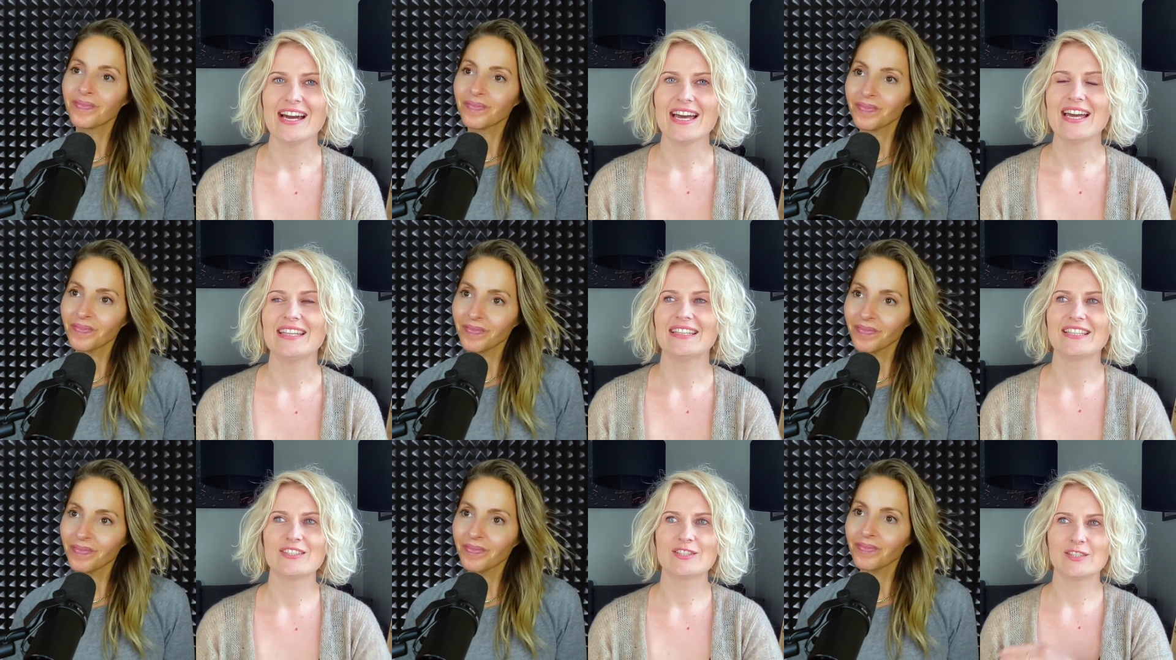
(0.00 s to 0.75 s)

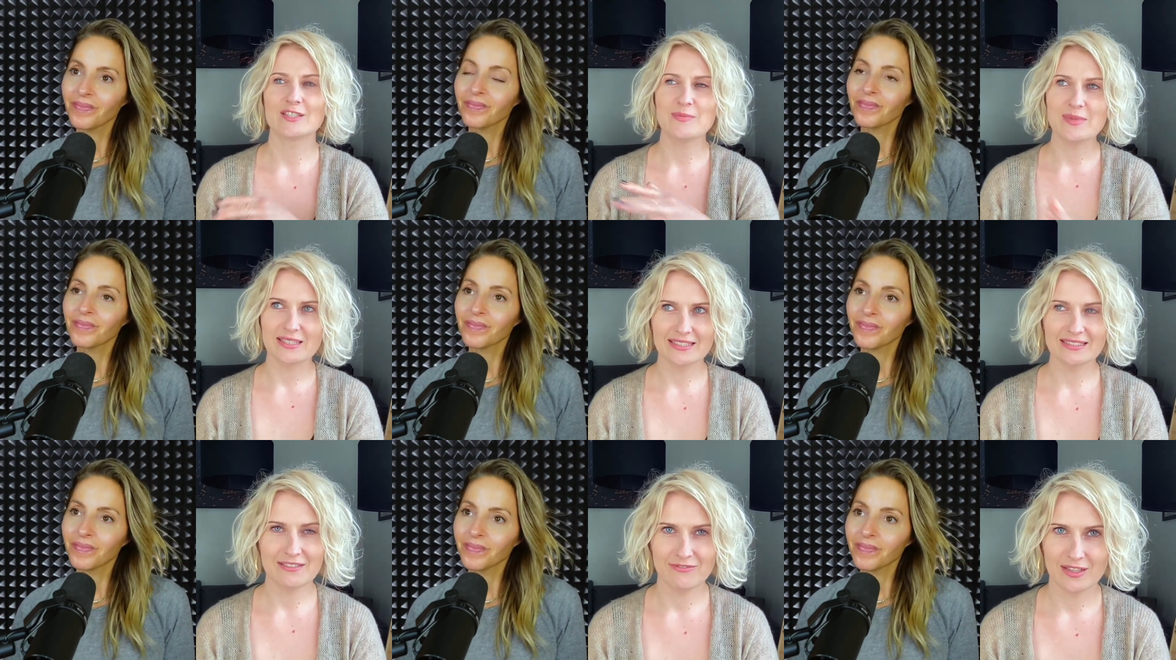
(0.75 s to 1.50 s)
Speaker 1: and I just
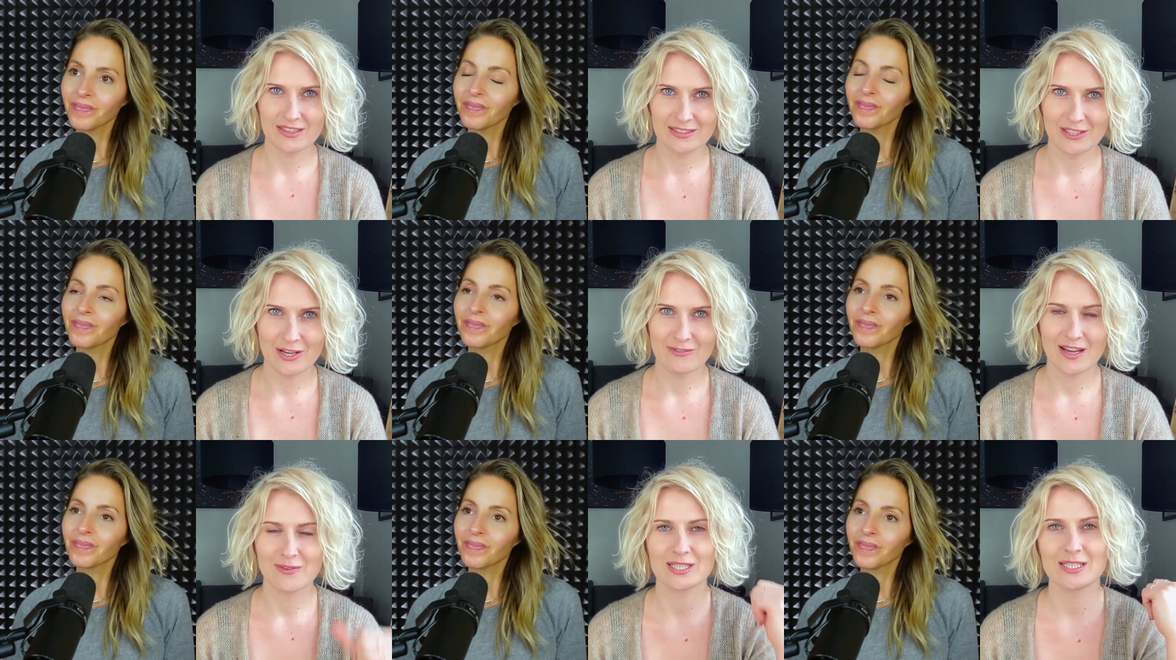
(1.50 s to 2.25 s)
immediately fell in
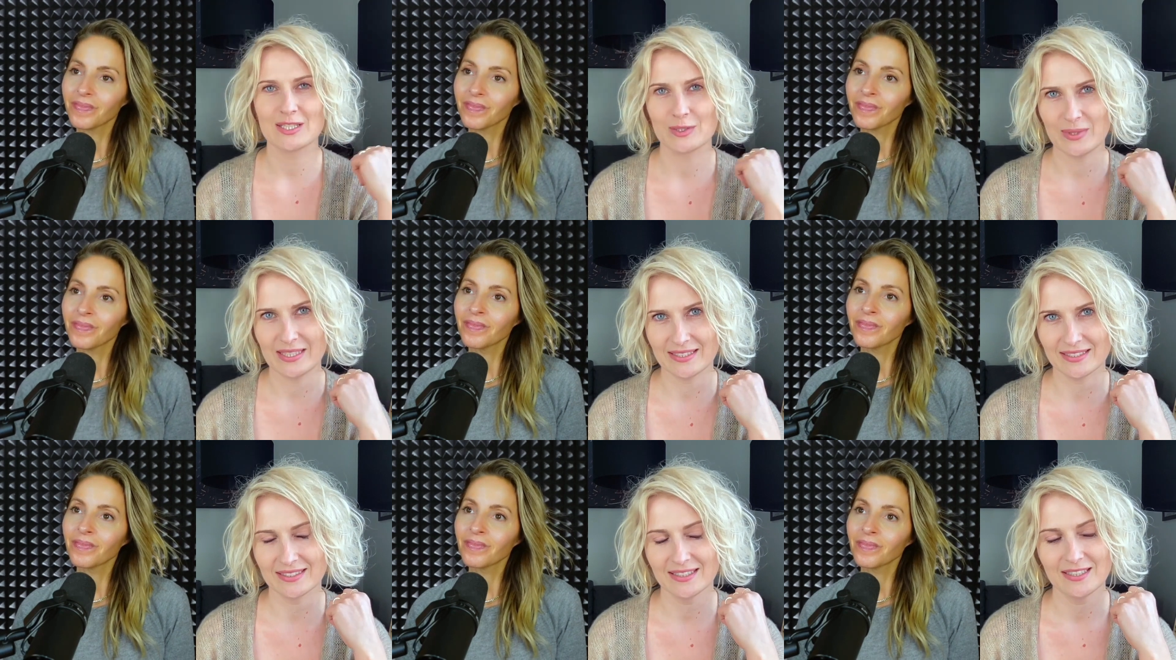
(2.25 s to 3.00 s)
love. I was in
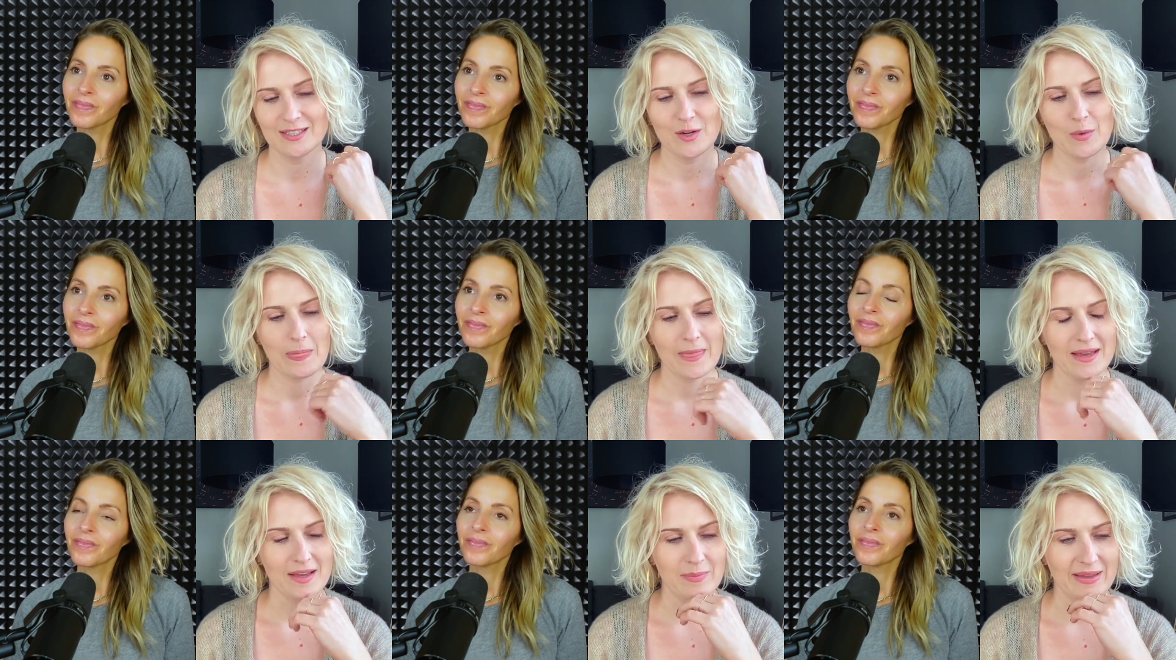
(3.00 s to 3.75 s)
Sweden
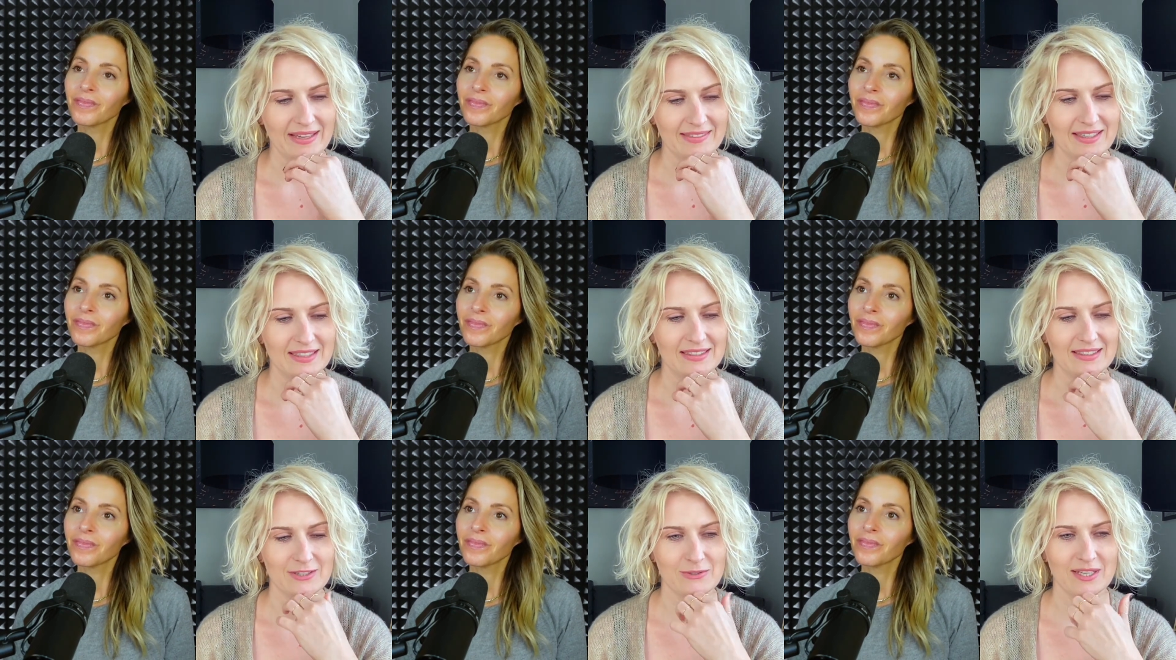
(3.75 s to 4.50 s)
uh, back then
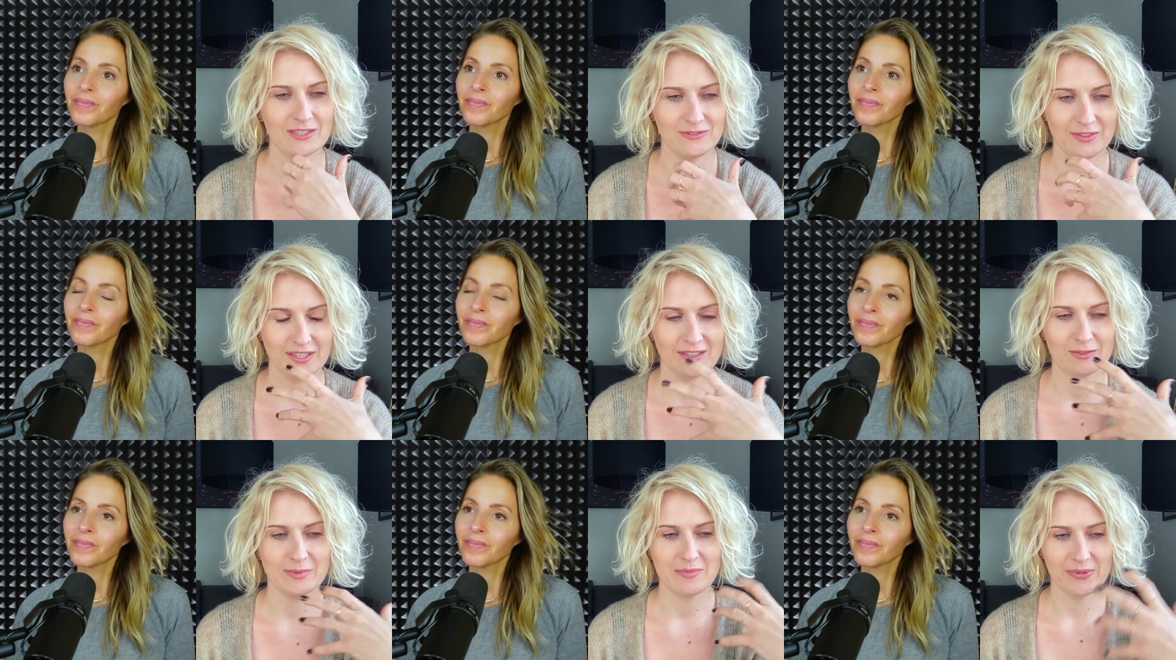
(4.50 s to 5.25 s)
and I was trying to
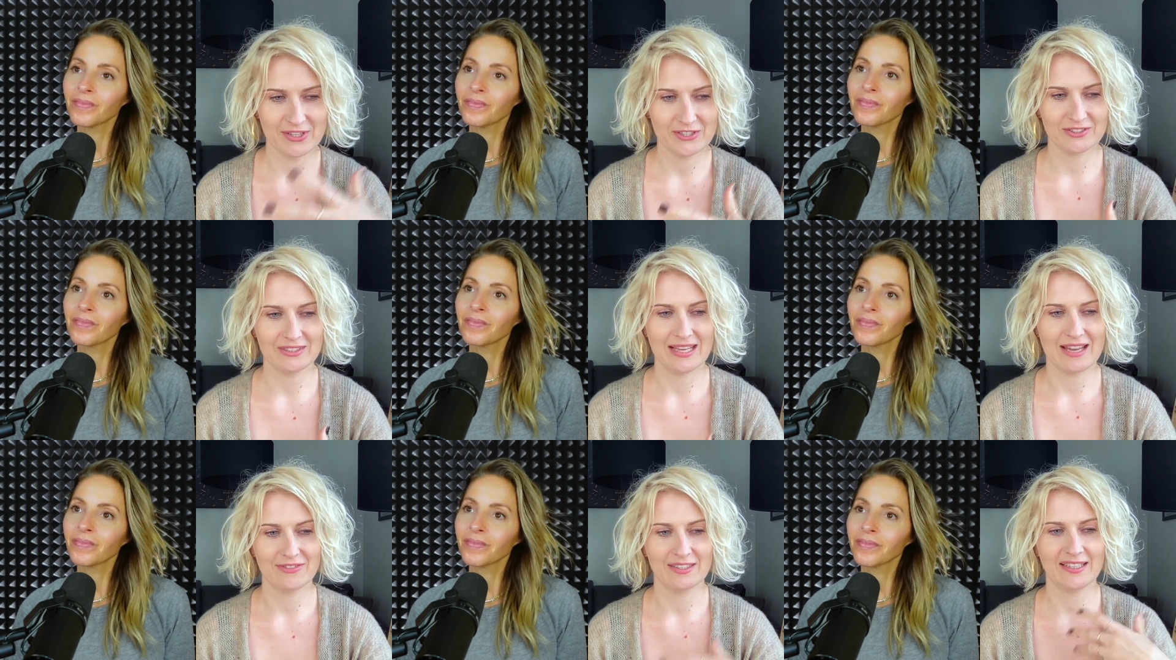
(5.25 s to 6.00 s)
figure out my personal
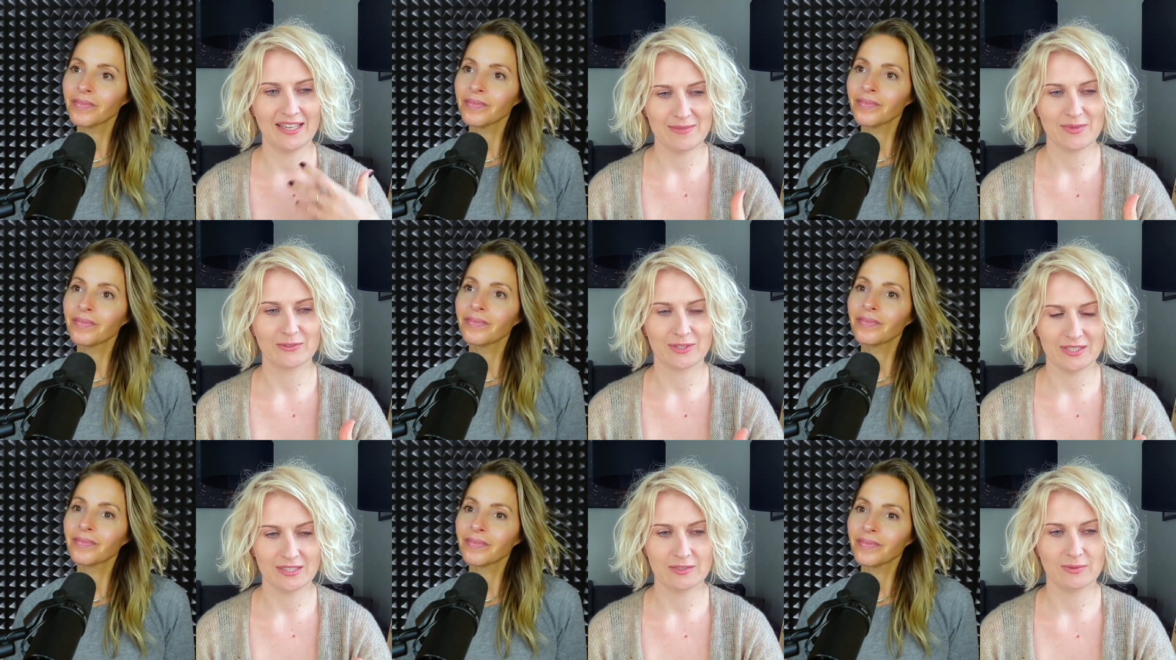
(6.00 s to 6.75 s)
life and I came
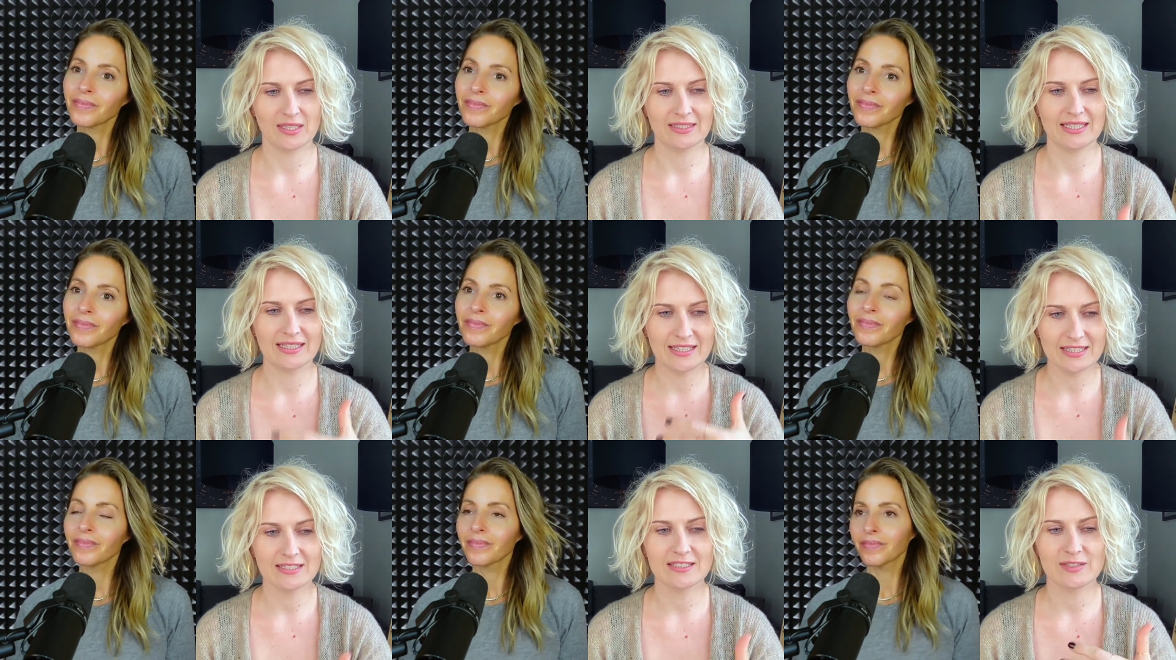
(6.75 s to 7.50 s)
across this one and
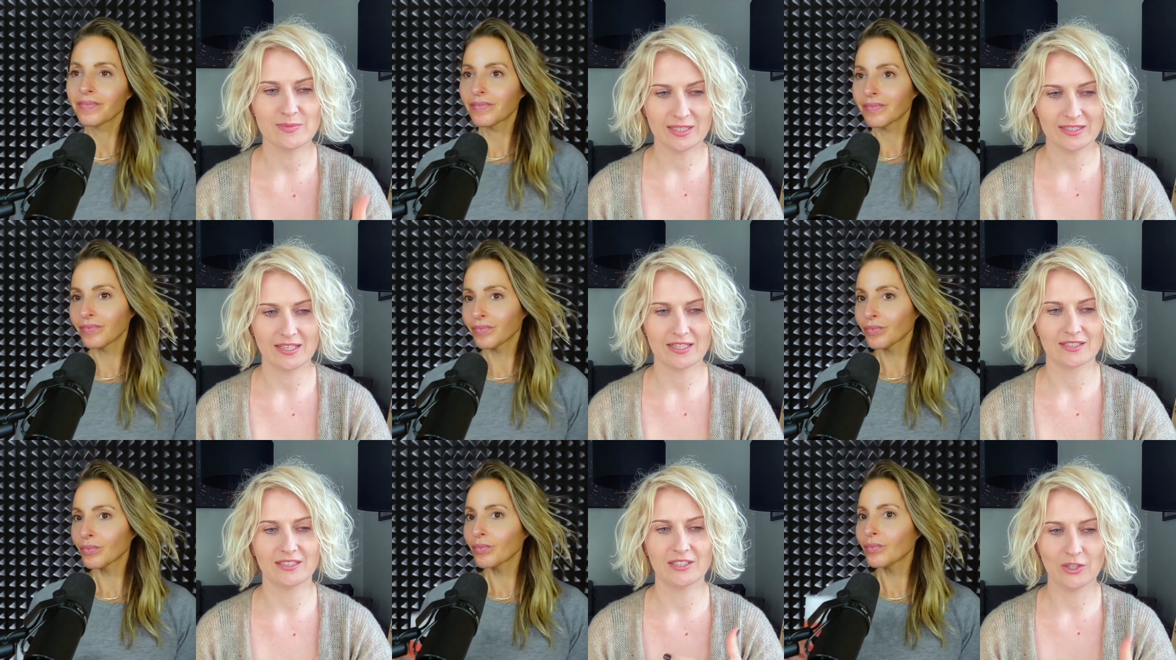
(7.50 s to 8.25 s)
this is the
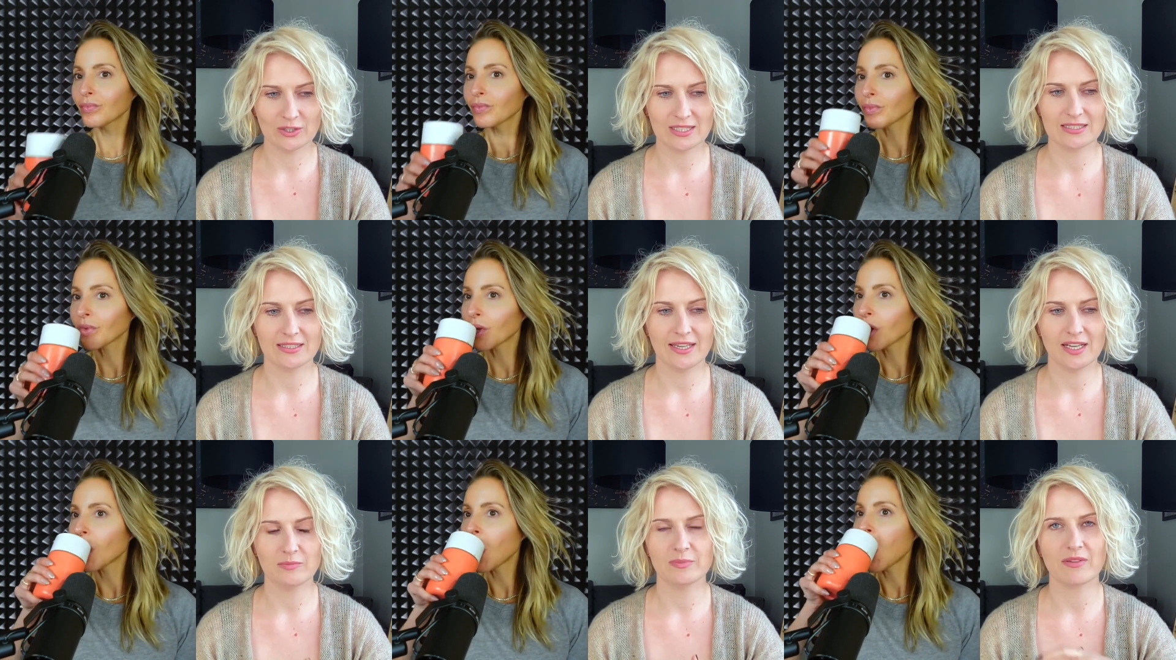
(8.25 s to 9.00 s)
meditation that honestly
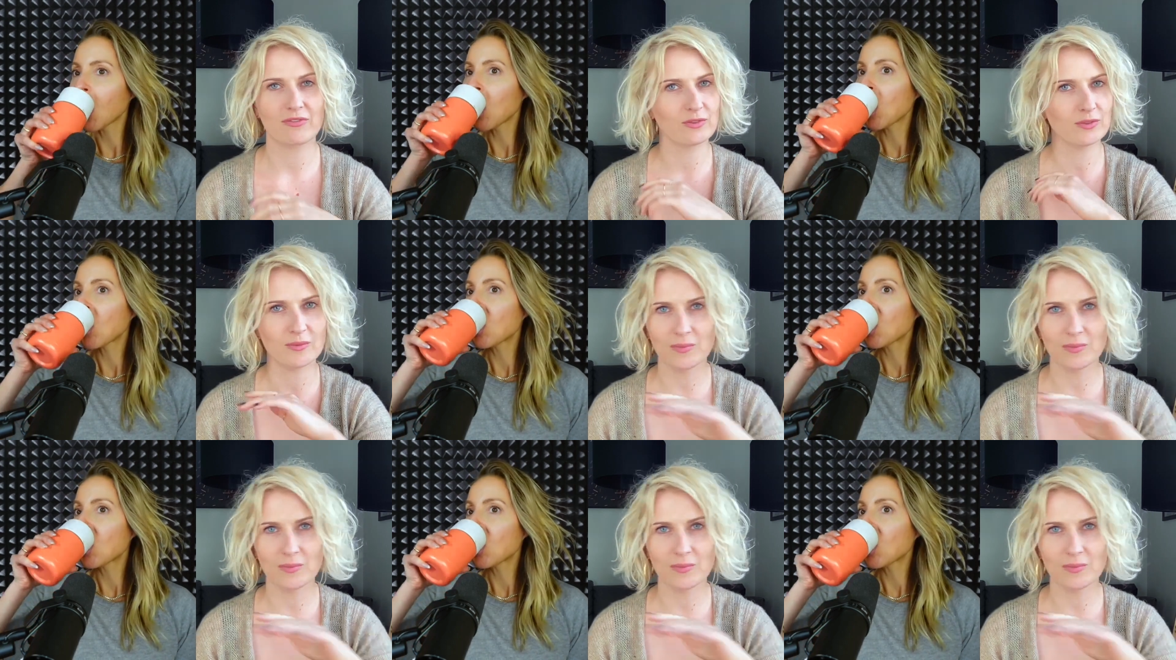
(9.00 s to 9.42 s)
helped me through